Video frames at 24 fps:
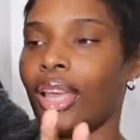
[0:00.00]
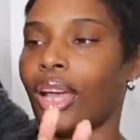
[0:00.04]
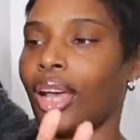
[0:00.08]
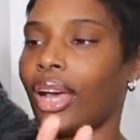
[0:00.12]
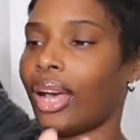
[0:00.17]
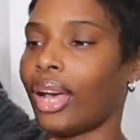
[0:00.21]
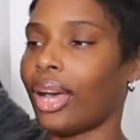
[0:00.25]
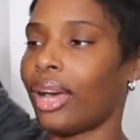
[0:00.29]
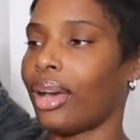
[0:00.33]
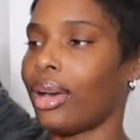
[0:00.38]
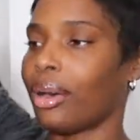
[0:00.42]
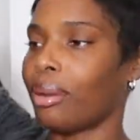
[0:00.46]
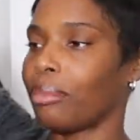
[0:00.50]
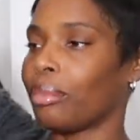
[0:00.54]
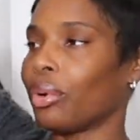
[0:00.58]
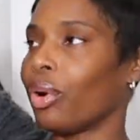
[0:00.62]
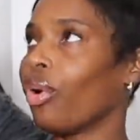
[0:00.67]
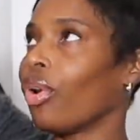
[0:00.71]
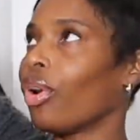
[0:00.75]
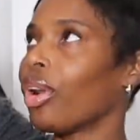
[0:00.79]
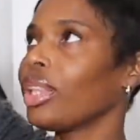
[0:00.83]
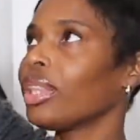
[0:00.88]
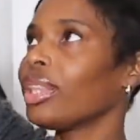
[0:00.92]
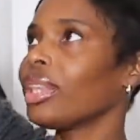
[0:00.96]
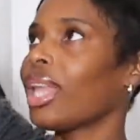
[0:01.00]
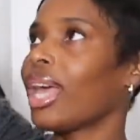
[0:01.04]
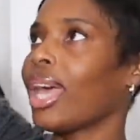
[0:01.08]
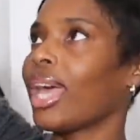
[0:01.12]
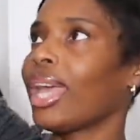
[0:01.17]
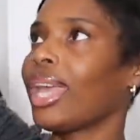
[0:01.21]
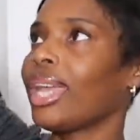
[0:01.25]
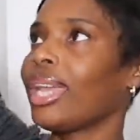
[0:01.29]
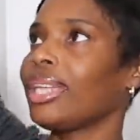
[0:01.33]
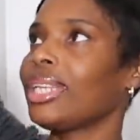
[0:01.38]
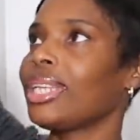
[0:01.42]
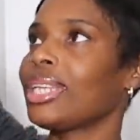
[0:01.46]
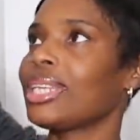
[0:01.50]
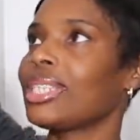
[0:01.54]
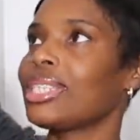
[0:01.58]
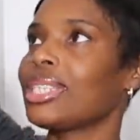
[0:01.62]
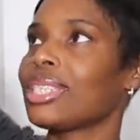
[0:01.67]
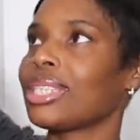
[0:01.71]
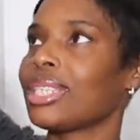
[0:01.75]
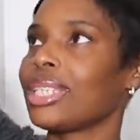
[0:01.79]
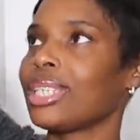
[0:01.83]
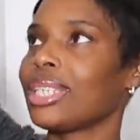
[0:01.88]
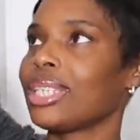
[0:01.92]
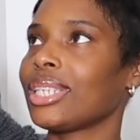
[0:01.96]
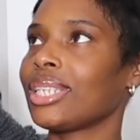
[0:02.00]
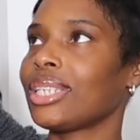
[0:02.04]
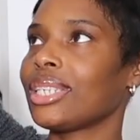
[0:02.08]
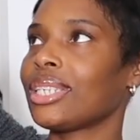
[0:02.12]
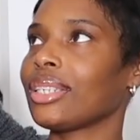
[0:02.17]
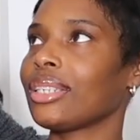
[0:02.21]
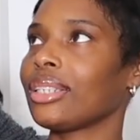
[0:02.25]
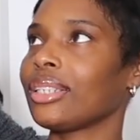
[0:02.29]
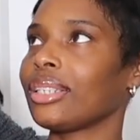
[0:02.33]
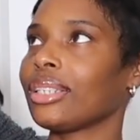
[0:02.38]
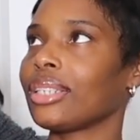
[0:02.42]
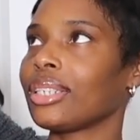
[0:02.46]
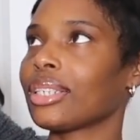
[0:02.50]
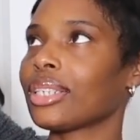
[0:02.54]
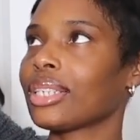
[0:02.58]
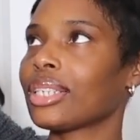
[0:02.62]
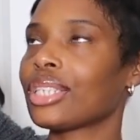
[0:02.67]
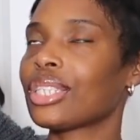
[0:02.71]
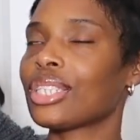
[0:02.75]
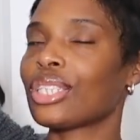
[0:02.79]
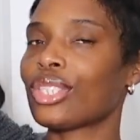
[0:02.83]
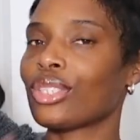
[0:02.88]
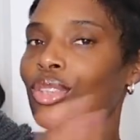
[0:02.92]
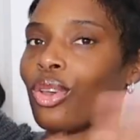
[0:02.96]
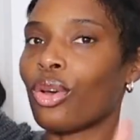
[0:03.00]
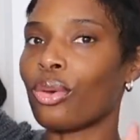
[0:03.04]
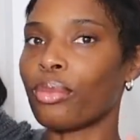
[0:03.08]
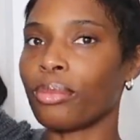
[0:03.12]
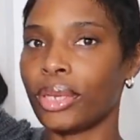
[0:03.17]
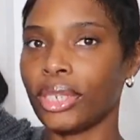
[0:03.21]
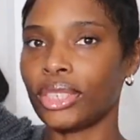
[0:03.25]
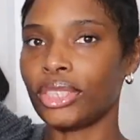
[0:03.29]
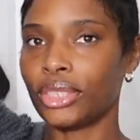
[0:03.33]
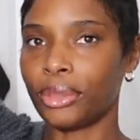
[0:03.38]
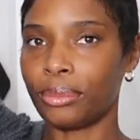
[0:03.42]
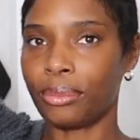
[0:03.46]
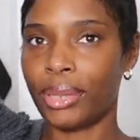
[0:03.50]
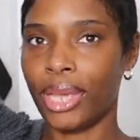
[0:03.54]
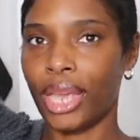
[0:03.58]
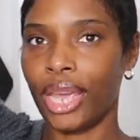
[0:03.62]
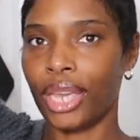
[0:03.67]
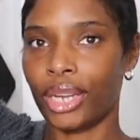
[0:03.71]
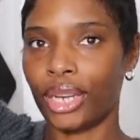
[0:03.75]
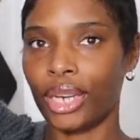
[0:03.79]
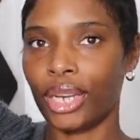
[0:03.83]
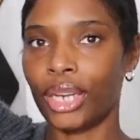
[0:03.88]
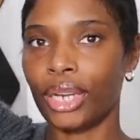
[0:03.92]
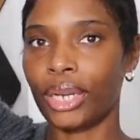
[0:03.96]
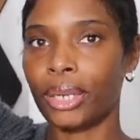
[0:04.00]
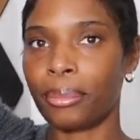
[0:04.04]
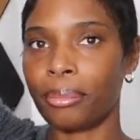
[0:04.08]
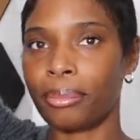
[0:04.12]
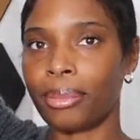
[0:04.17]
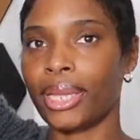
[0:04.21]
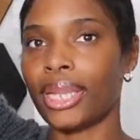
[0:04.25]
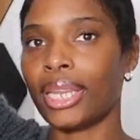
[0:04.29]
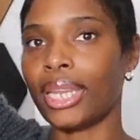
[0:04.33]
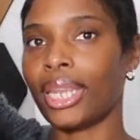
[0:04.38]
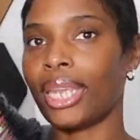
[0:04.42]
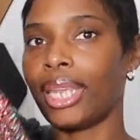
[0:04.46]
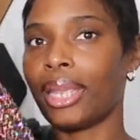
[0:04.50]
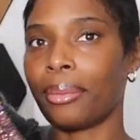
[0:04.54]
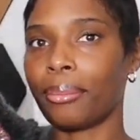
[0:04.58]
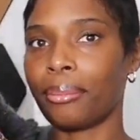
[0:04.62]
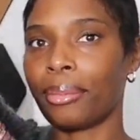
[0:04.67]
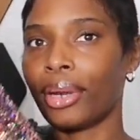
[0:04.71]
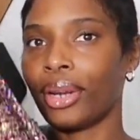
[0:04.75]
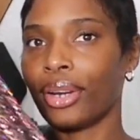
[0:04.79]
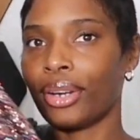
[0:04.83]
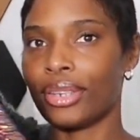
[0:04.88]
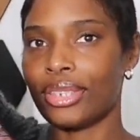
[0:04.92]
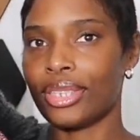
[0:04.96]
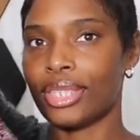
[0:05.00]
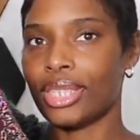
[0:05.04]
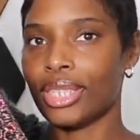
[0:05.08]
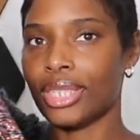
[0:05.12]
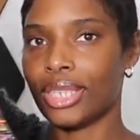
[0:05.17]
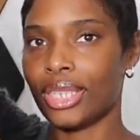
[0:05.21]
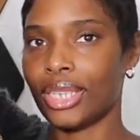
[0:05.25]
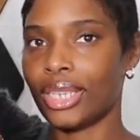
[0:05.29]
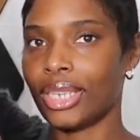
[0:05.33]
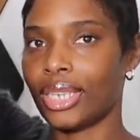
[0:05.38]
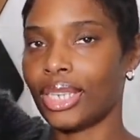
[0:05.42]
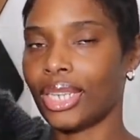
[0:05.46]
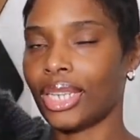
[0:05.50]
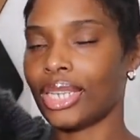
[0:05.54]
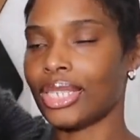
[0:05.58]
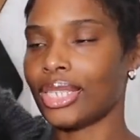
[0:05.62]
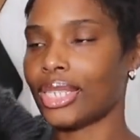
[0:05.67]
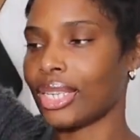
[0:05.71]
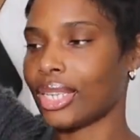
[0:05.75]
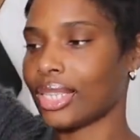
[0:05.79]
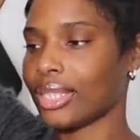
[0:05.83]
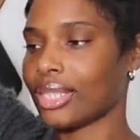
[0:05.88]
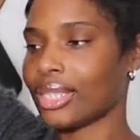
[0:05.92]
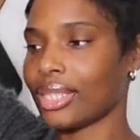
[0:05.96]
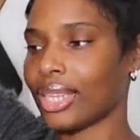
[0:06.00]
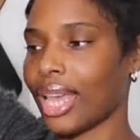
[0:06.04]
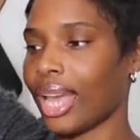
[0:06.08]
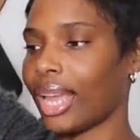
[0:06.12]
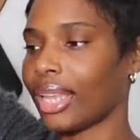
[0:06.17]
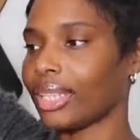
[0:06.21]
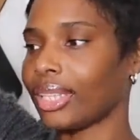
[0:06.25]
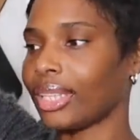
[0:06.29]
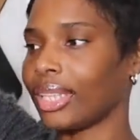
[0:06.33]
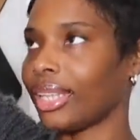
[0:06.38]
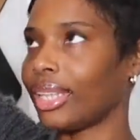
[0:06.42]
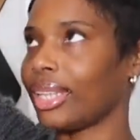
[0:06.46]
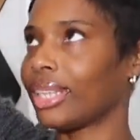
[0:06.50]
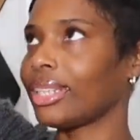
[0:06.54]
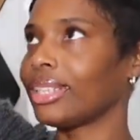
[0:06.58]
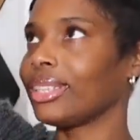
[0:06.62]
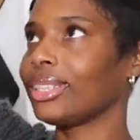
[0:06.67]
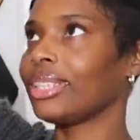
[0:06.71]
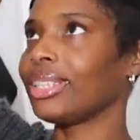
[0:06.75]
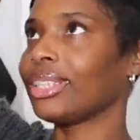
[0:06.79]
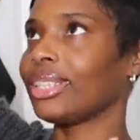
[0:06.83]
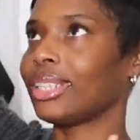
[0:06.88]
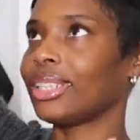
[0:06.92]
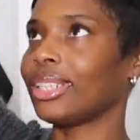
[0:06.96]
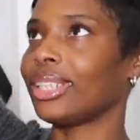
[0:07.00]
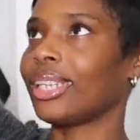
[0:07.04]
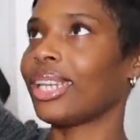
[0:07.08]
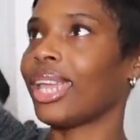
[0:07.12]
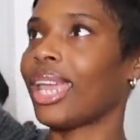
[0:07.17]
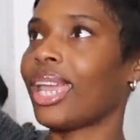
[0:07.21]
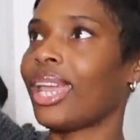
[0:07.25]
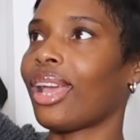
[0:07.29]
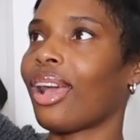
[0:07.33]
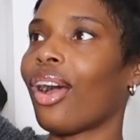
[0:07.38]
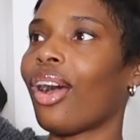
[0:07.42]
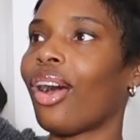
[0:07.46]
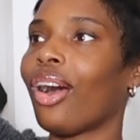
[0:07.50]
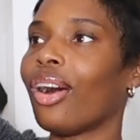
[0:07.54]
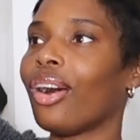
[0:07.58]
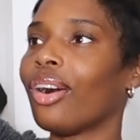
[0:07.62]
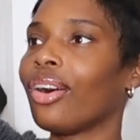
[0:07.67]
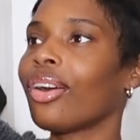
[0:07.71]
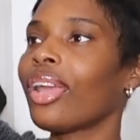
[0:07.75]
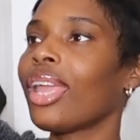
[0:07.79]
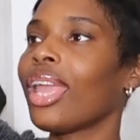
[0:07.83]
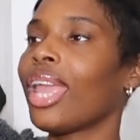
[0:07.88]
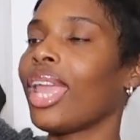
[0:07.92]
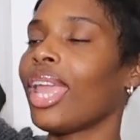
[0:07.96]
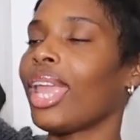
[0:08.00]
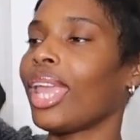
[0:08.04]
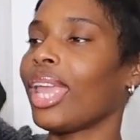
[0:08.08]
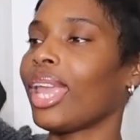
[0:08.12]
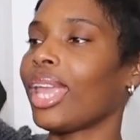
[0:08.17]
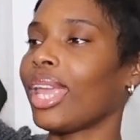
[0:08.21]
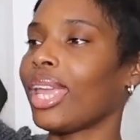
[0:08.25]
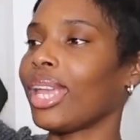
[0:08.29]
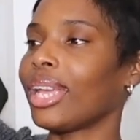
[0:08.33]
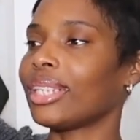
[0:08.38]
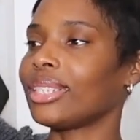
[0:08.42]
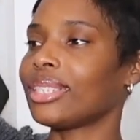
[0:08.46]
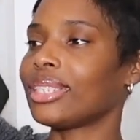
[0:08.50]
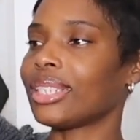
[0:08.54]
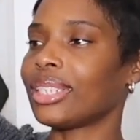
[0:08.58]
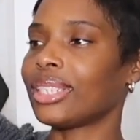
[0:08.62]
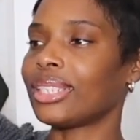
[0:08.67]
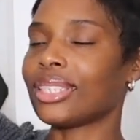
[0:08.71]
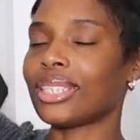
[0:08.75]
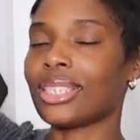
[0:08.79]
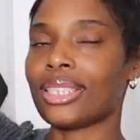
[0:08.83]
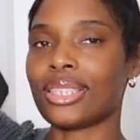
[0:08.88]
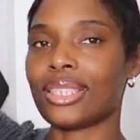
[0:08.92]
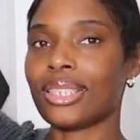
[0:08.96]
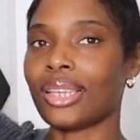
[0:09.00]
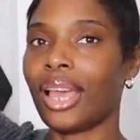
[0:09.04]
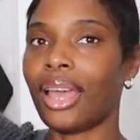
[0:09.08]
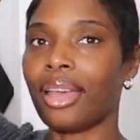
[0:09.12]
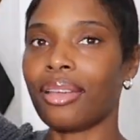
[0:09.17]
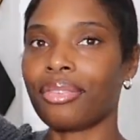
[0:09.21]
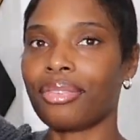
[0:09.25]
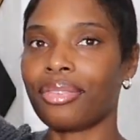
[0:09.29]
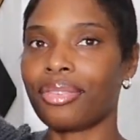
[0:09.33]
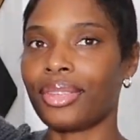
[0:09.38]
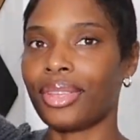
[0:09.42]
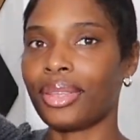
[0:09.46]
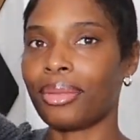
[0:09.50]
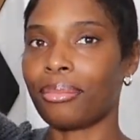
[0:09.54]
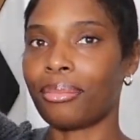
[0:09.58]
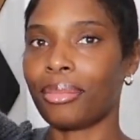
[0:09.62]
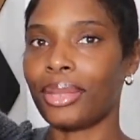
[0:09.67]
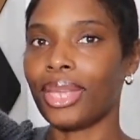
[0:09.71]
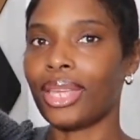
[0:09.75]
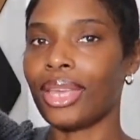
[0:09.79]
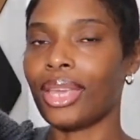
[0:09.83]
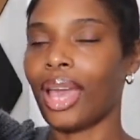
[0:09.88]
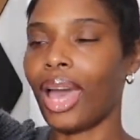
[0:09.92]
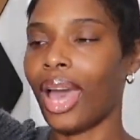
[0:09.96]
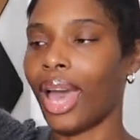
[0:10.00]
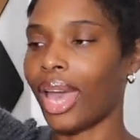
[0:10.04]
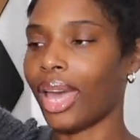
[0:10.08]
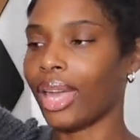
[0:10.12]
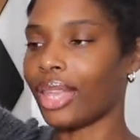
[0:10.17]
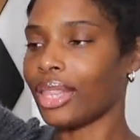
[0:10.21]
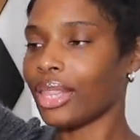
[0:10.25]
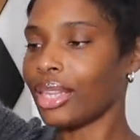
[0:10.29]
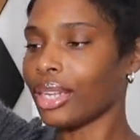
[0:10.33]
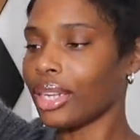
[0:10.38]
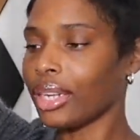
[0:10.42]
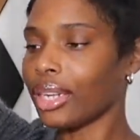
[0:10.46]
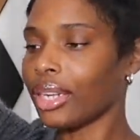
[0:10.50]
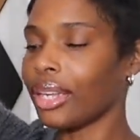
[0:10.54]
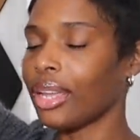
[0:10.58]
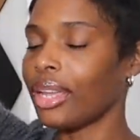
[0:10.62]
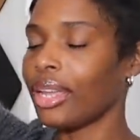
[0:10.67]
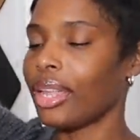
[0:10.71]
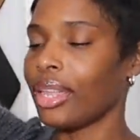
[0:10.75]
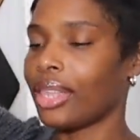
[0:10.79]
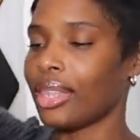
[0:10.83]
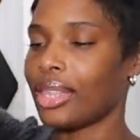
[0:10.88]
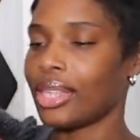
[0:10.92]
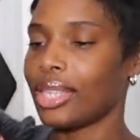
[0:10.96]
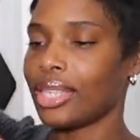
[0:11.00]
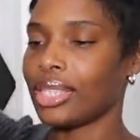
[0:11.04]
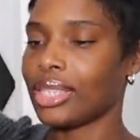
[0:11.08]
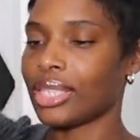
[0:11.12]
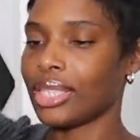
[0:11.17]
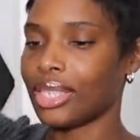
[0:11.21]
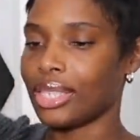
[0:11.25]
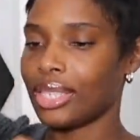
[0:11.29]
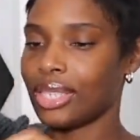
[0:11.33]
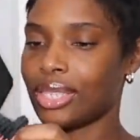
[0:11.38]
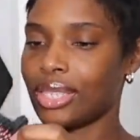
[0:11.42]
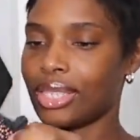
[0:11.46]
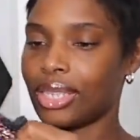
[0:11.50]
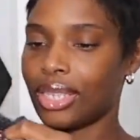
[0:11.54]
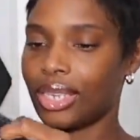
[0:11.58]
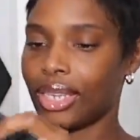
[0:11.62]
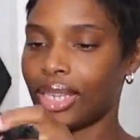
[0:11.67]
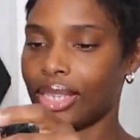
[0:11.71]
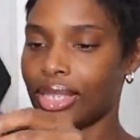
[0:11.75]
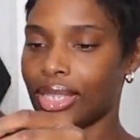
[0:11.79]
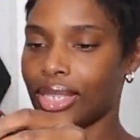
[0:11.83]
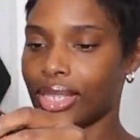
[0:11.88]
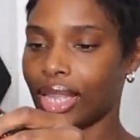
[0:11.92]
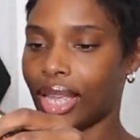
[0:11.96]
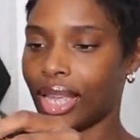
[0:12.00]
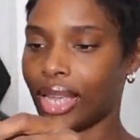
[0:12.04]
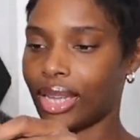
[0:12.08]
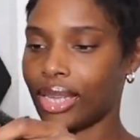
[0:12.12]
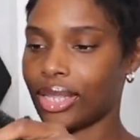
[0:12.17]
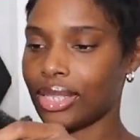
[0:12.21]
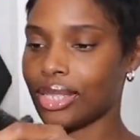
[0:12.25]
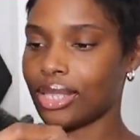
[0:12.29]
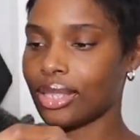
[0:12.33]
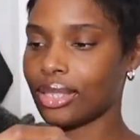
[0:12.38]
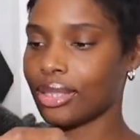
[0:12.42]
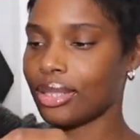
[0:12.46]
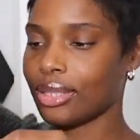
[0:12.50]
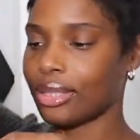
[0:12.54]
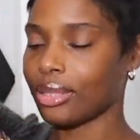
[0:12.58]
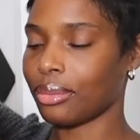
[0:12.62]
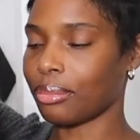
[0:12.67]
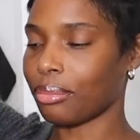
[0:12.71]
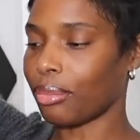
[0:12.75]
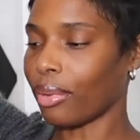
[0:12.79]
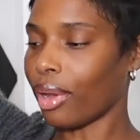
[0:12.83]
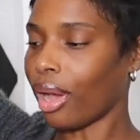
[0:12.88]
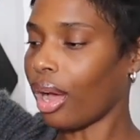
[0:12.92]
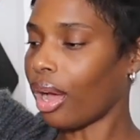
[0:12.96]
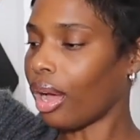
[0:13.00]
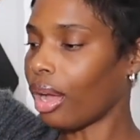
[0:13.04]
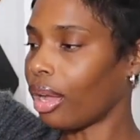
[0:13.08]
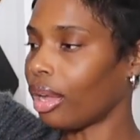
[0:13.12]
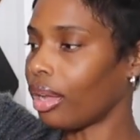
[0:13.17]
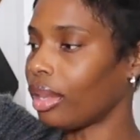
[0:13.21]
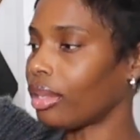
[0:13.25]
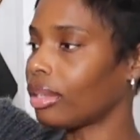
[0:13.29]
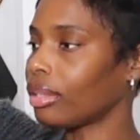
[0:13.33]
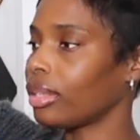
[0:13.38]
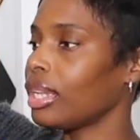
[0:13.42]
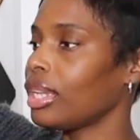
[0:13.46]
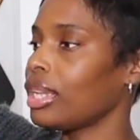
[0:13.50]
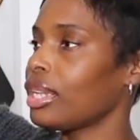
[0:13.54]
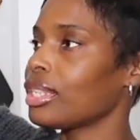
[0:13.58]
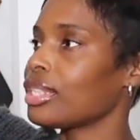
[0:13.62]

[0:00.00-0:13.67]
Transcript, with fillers: Online it did look so much better, but in person it does not look good at all, and it does not fit me either. This is in a size small.